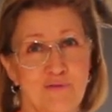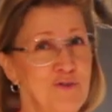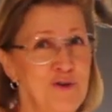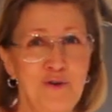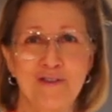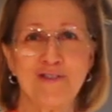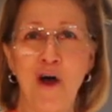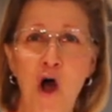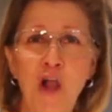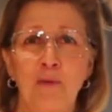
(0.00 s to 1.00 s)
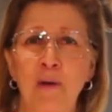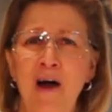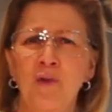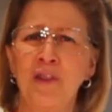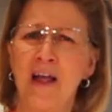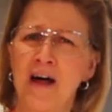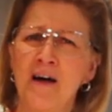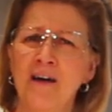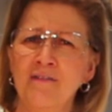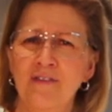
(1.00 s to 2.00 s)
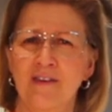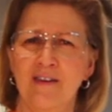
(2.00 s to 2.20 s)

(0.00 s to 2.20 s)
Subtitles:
food is all about love,